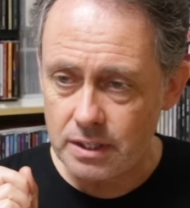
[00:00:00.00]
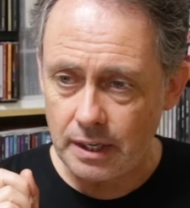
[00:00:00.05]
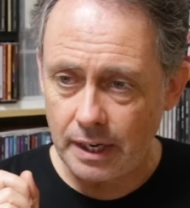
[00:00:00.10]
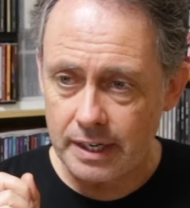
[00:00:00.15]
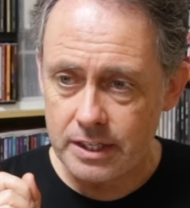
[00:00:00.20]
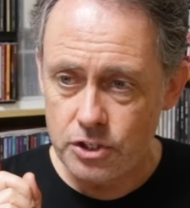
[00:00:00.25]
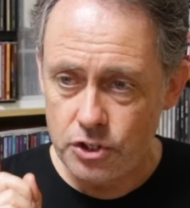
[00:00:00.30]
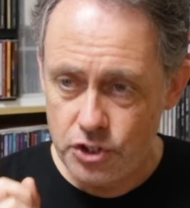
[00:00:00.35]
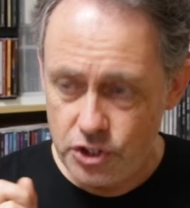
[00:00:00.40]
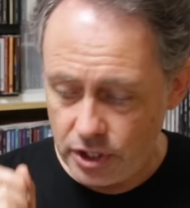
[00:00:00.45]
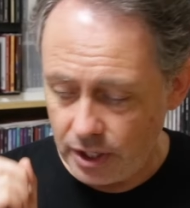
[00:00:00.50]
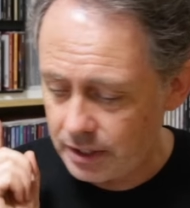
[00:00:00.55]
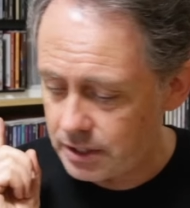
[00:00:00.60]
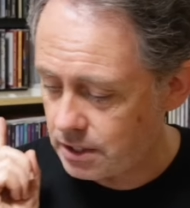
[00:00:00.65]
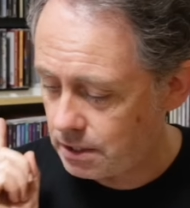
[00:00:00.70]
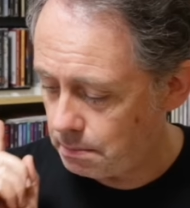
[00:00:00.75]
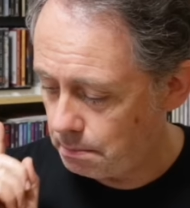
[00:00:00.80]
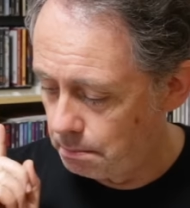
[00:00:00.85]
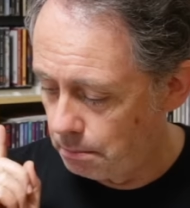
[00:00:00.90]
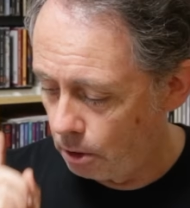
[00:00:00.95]
I
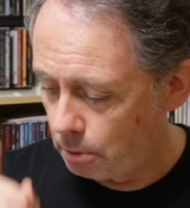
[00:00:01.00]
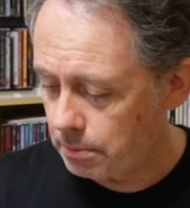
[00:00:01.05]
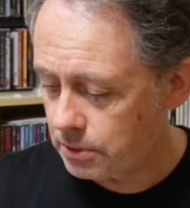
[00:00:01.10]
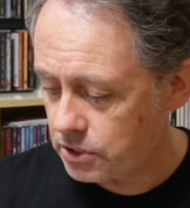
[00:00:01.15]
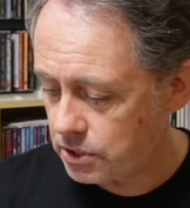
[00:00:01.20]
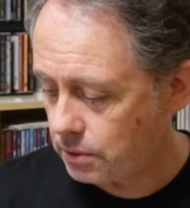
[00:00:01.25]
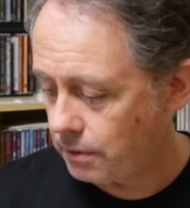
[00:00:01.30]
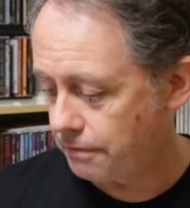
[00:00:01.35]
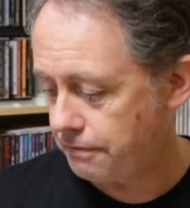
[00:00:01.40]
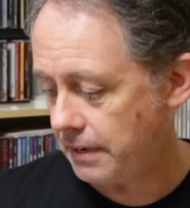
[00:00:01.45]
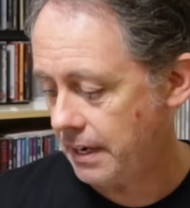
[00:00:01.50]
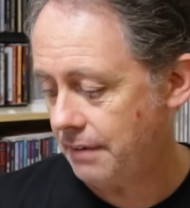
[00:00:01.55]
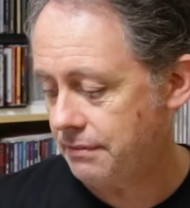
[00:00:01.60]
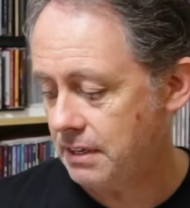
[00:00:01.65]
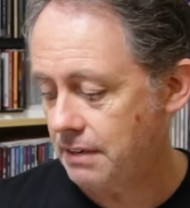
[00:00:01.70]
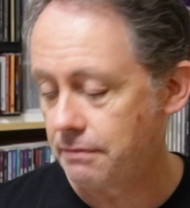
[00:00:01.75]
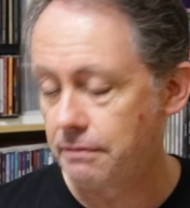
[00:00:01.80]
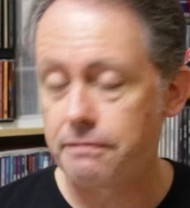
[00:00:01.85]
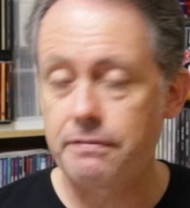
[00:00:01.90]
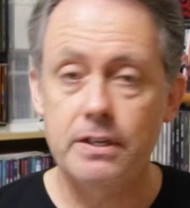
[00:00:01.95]
just moments ago, in fact, I
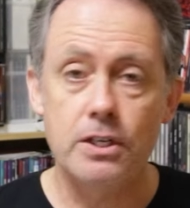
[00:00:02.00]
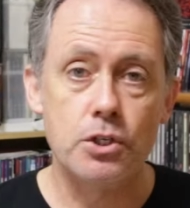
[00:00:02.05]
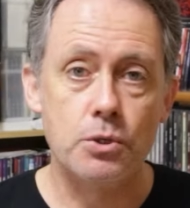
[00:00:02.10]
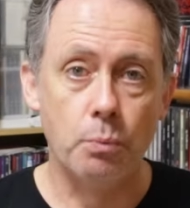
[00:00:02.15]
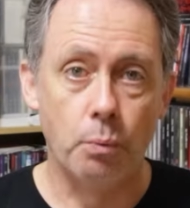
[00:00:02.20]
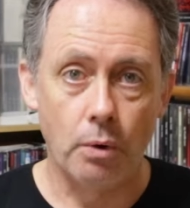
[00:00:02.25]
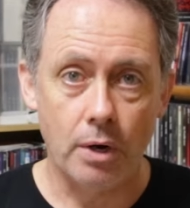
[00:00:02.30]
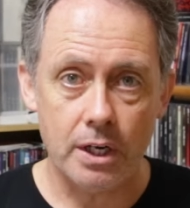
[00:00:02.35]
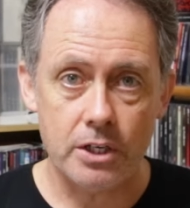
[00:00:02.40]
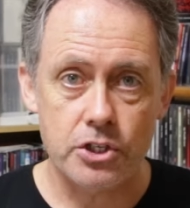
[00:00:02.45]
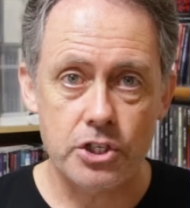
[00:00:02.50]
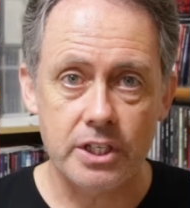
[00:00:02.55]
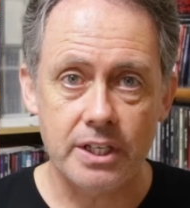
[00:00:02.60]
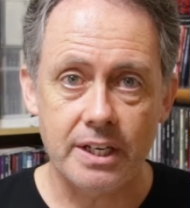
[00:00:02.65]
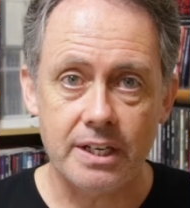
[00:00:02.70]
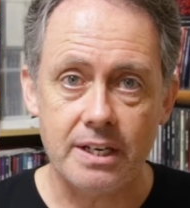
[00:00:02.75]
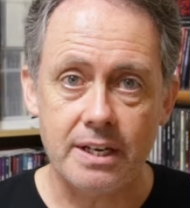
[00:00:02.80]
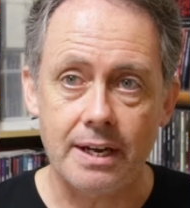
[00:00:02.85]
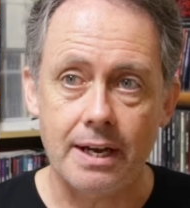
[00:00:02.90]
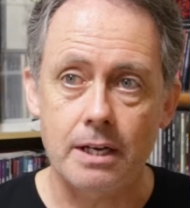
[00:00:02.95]
haven't even finished watching
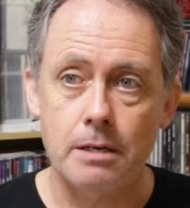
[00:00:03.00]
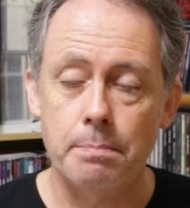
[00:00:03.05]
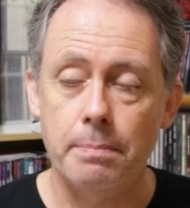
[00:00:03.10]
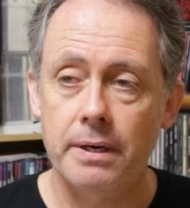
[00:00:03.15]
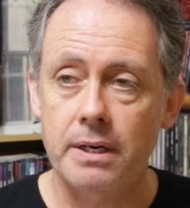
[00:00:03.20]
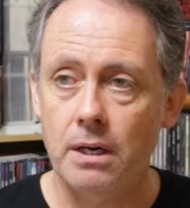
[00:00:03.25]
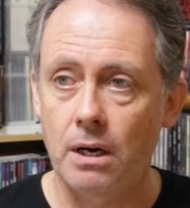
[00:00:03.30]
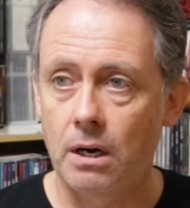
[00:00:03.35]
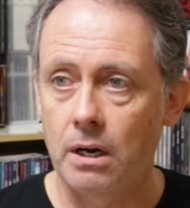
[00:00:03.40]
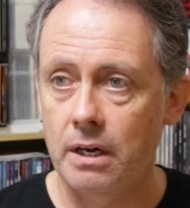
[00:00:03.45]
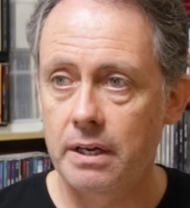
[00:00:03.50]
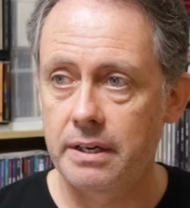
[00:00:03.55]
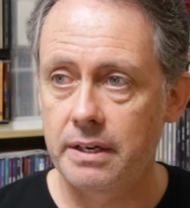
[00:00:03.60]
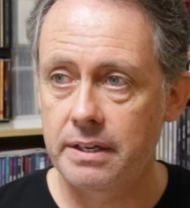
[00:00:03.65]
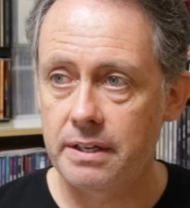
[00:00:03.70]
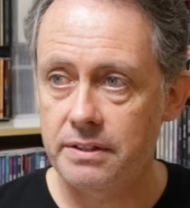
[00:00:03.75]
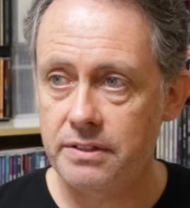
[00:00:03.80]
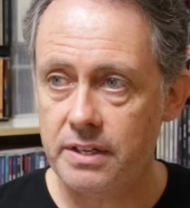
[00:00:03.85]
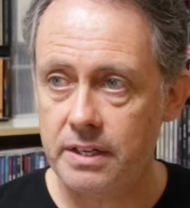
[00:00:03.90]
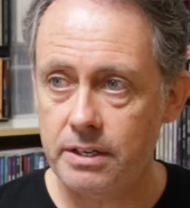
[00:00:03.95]
it yet, but
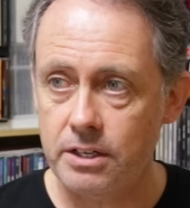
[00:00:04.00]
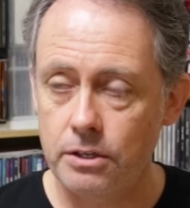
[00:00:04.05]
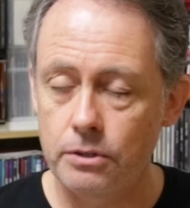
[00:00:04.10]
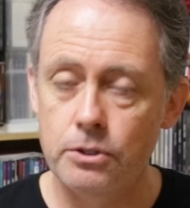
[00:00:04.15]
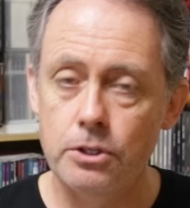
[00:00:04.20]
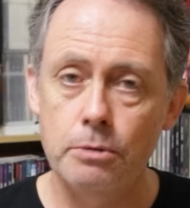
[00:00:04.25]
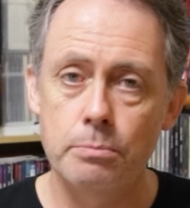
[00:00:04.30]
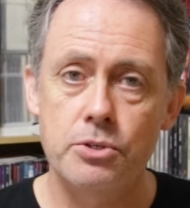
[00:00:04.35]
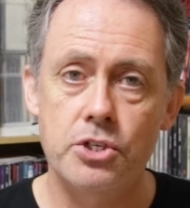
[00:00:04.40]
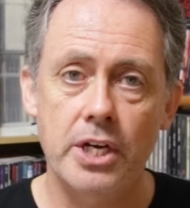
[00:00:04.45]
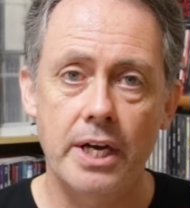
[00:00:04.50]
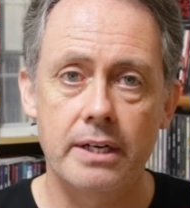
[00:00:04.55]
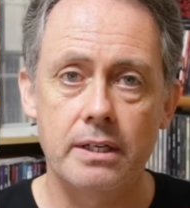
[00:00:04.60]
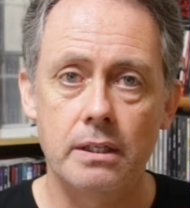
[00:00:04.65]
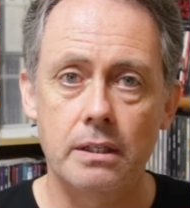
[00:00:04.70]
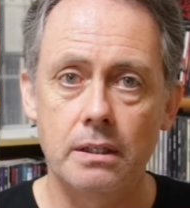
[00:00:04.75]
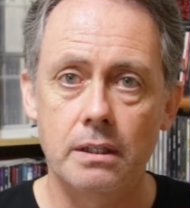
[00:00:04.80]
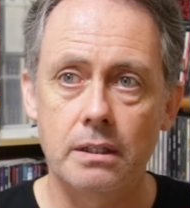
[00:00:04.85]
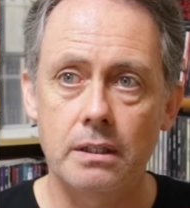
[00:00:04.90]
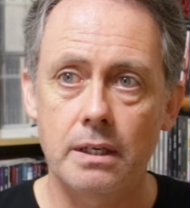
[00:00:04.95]
on the YouTube
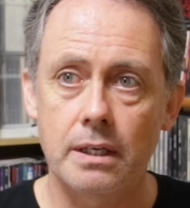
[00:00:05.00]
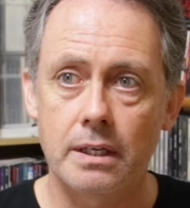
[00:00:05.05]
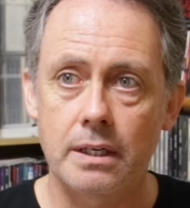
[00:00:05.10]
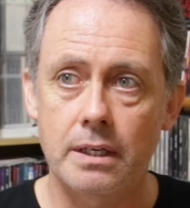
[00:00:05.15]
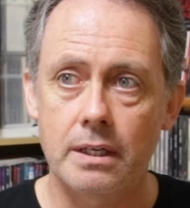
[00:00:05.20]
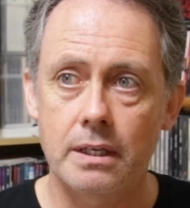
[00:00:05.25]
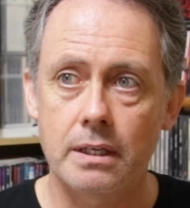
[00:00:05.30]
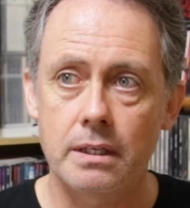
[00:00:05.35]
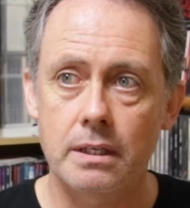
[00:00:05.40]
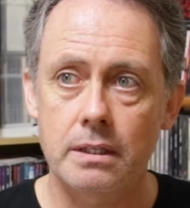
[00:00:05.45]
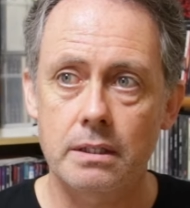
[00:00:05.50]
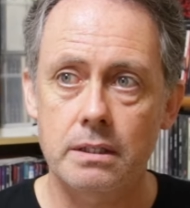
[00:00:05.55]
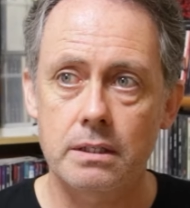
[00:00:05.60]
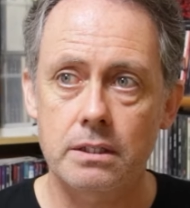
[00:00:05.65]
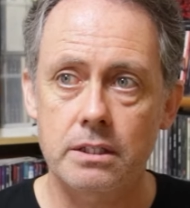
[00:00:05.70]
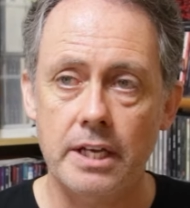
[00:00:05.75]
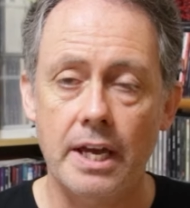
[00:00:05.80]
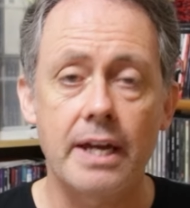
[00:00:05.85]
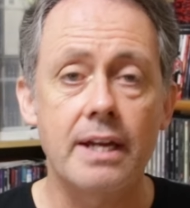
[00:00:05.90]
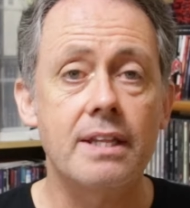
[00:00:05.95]
channel
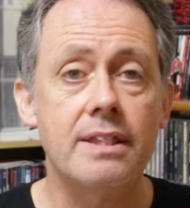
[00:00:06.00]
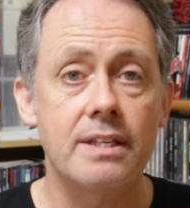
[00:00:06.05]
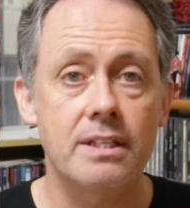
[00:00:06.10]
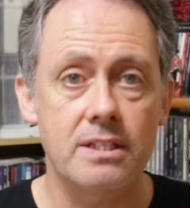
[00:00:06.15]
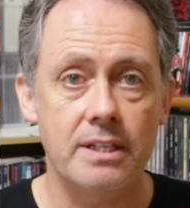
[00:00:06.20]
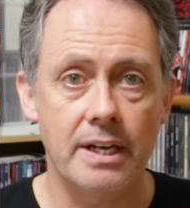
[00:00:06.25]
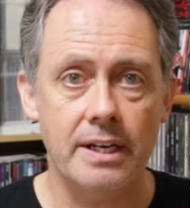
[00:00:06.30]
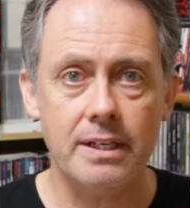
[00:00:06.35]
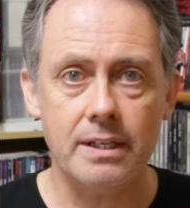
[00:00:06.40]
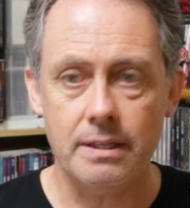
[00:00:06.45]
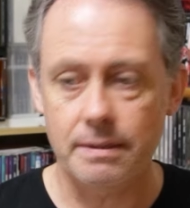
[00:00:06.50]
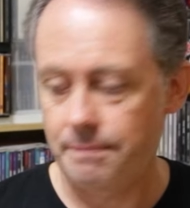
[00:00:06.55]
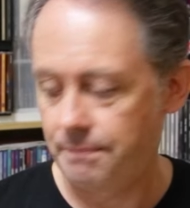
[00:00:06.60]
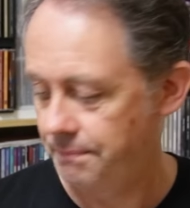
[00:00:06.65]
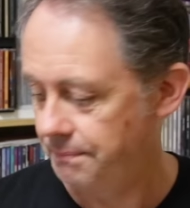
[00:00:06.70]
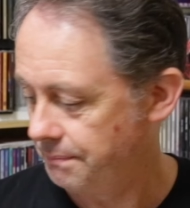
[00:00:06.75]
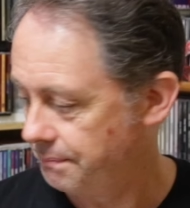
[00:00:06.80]
Tank the Tech,